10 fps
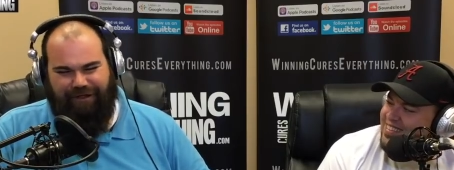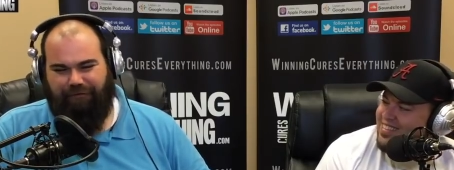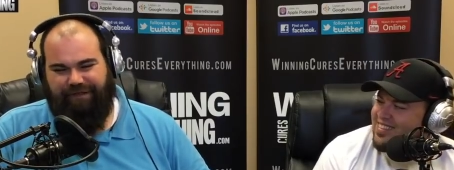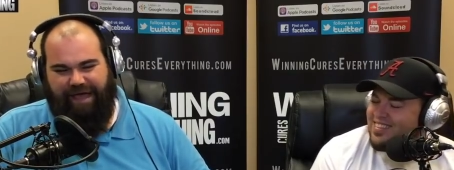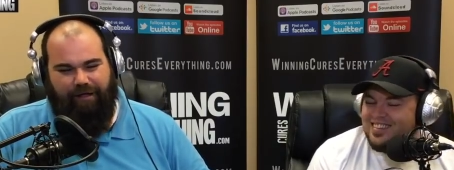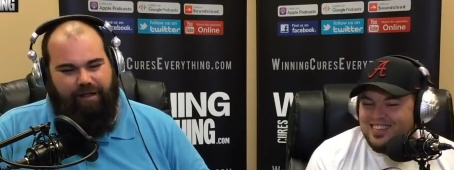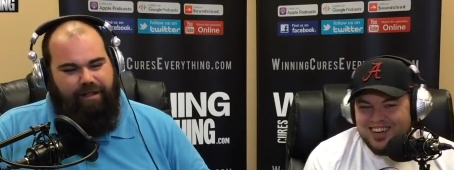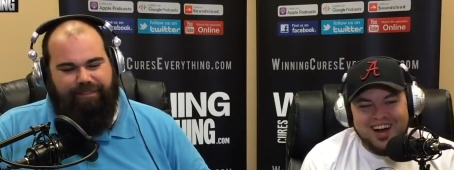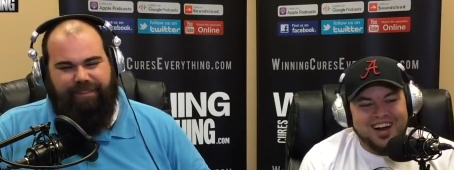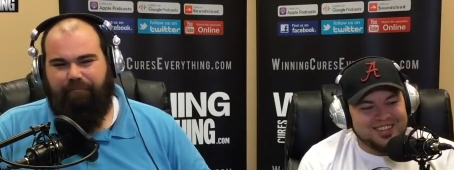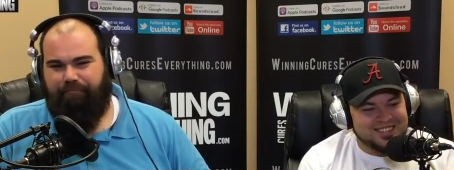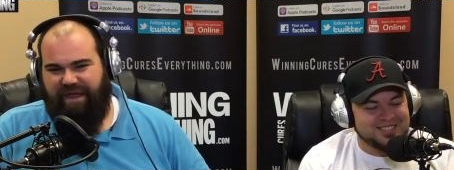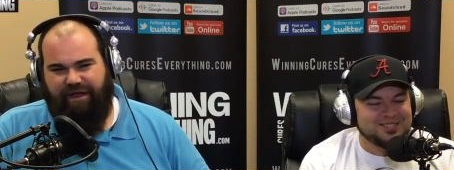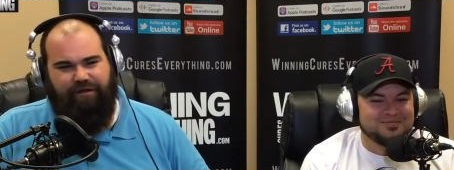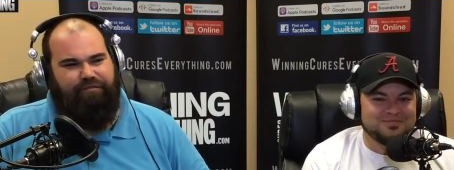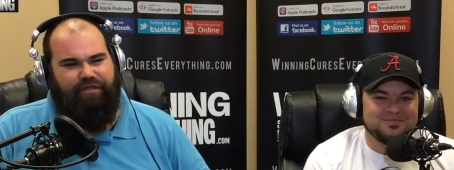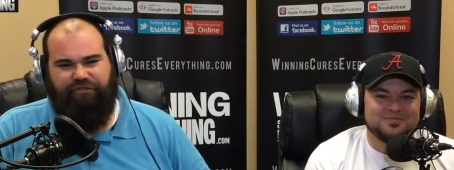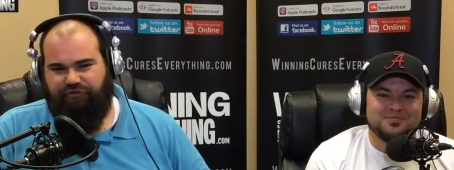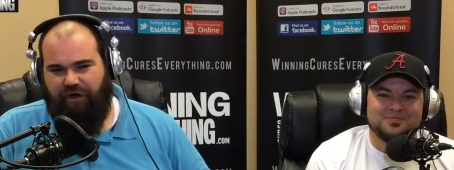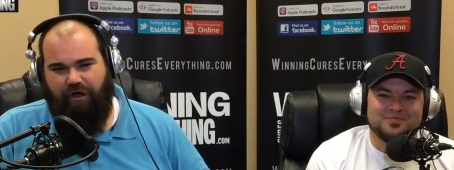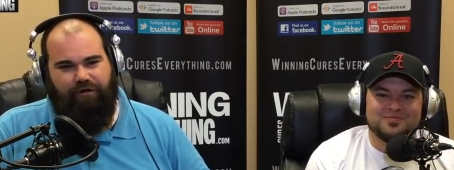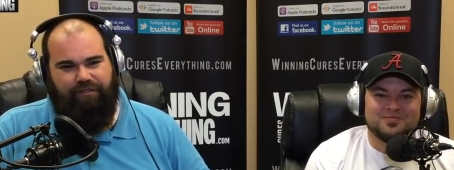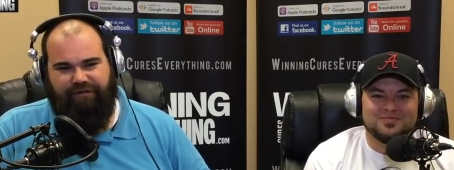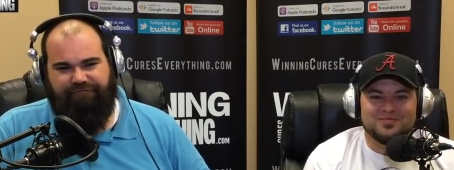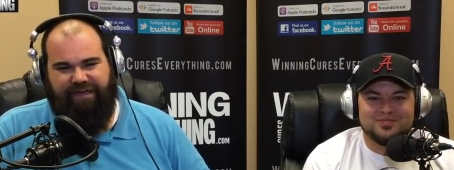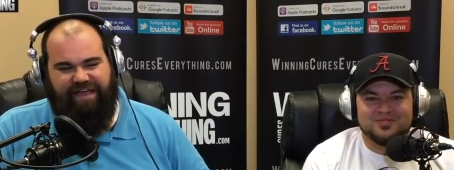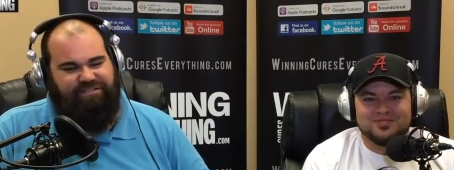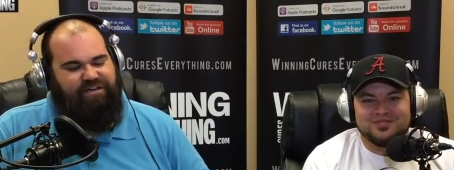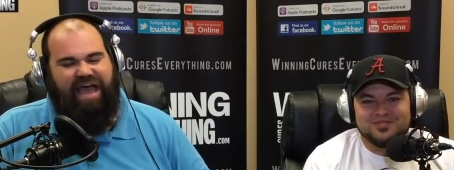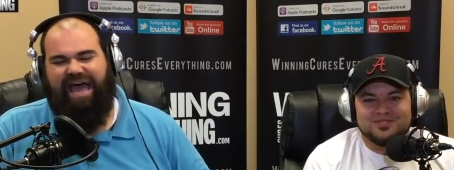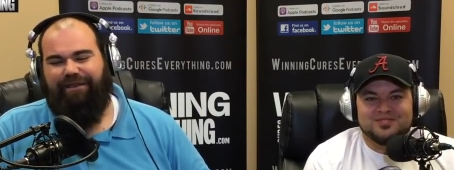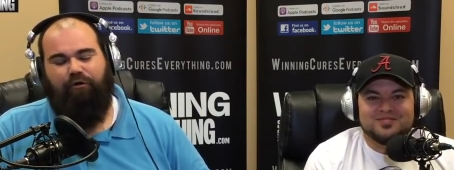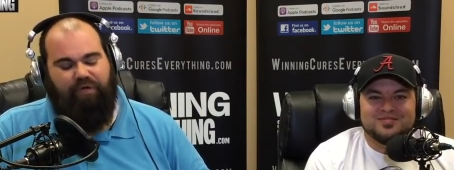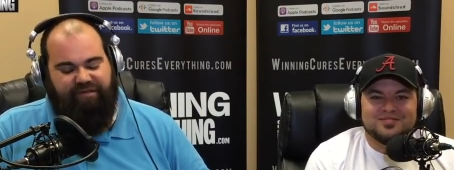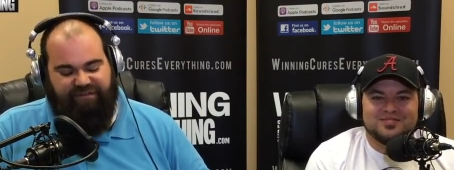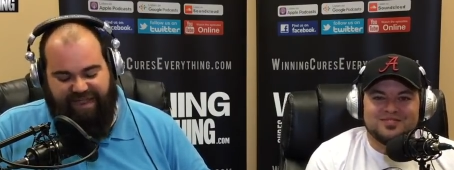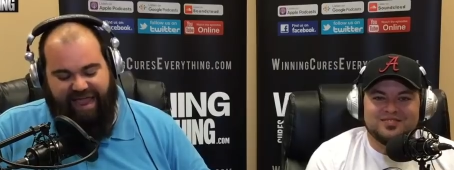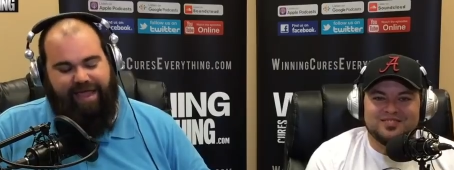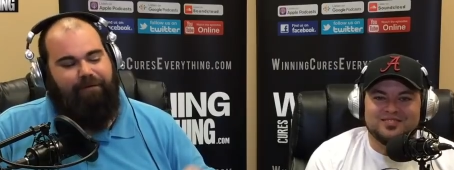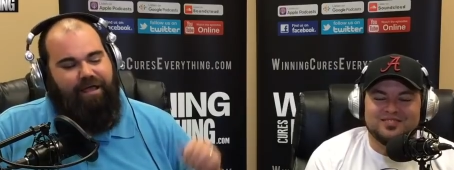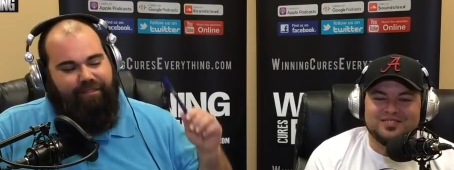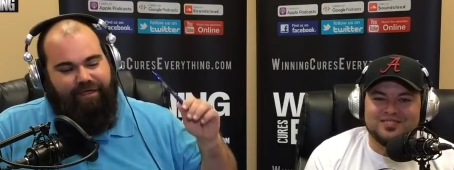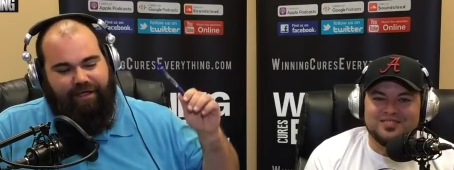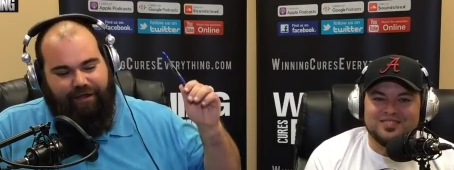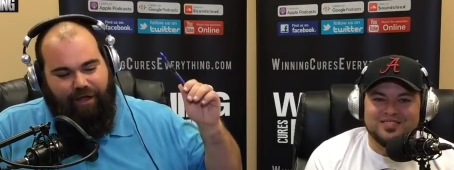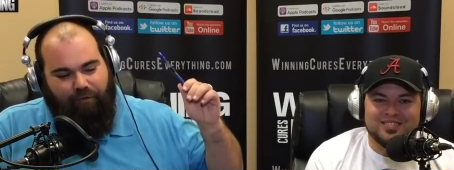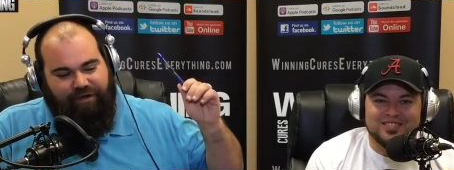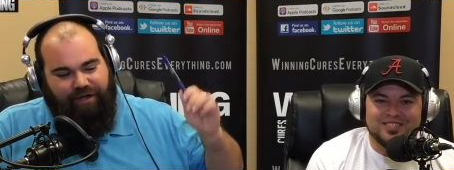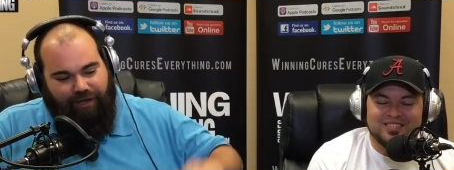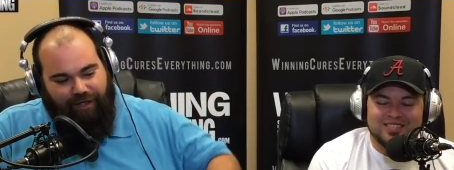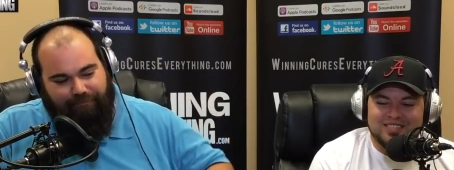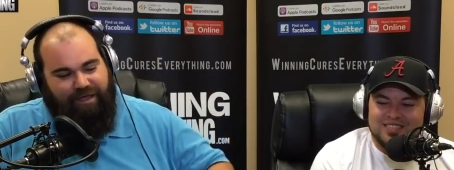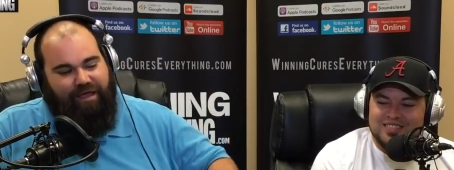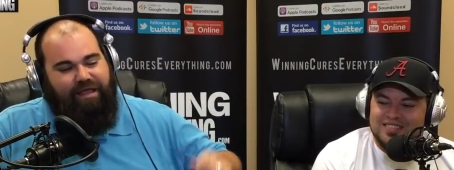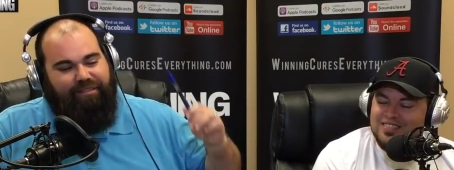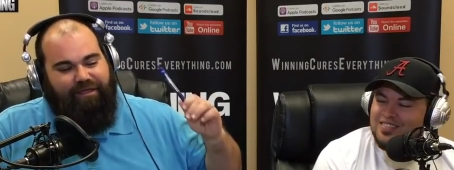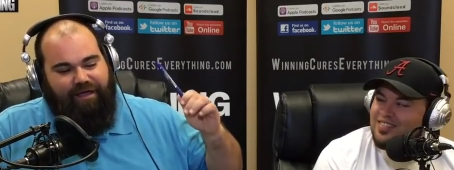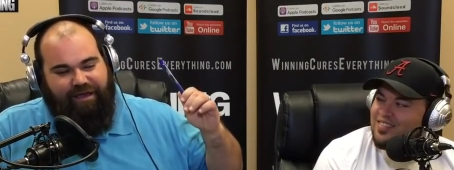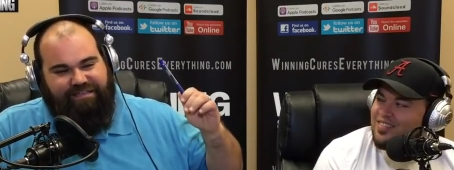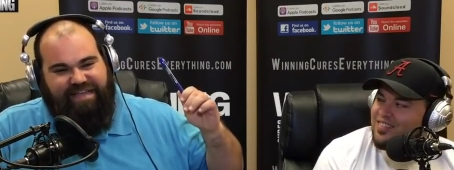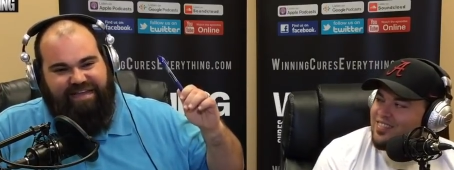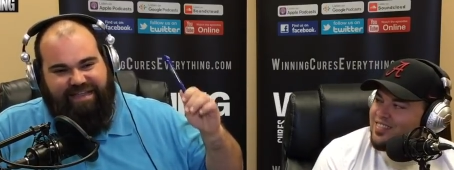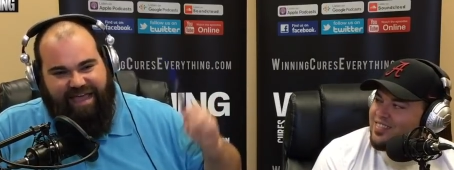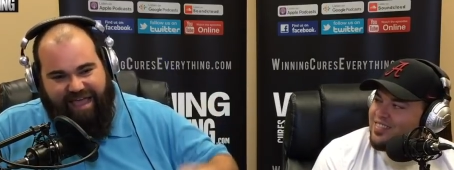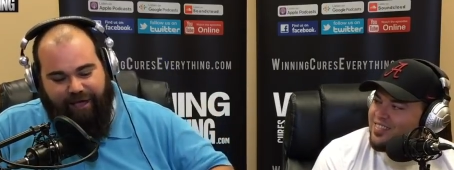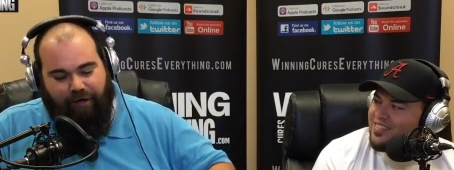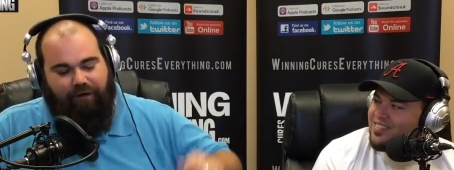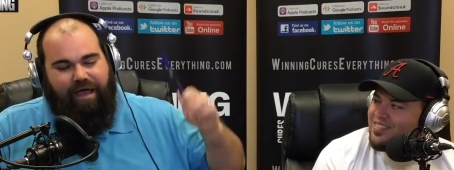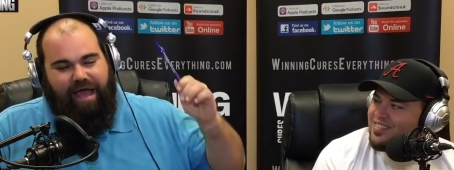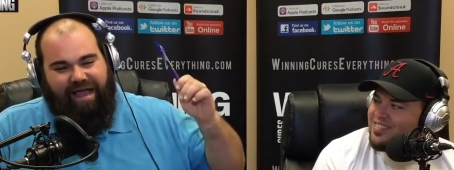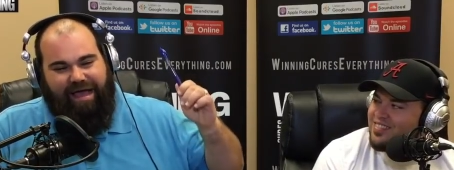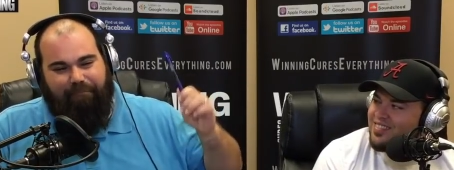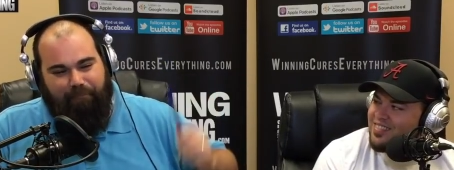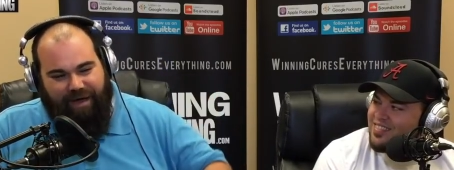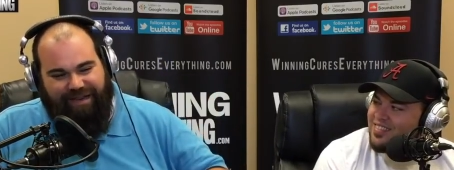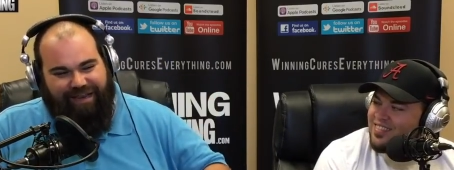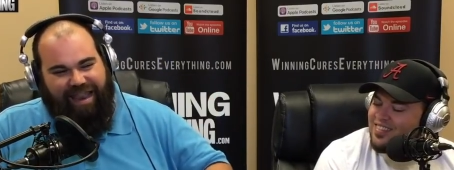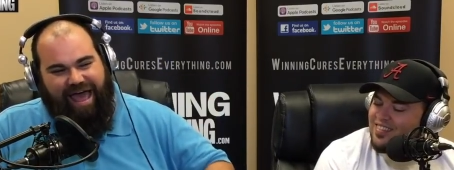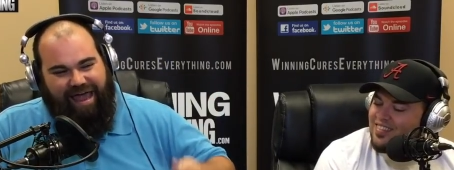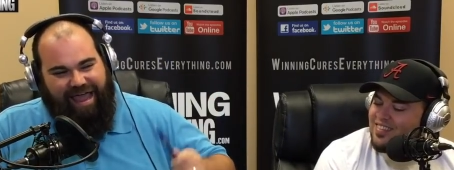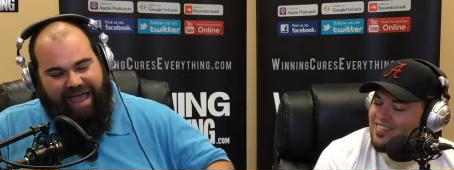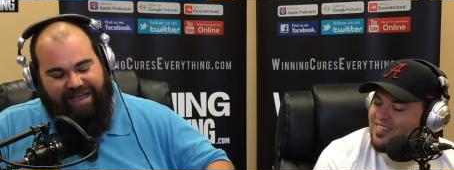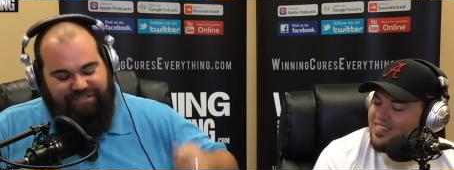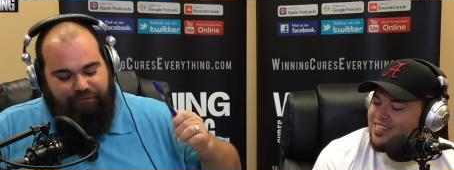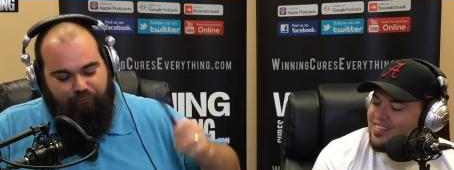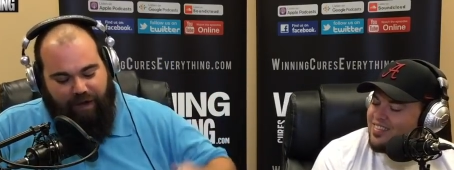Speaker 1: no doubt. Right. They're bigger, they're stronger, they're faster. I don't give a damn. They're going to go into Columbia. They're going to take the L. I got money line action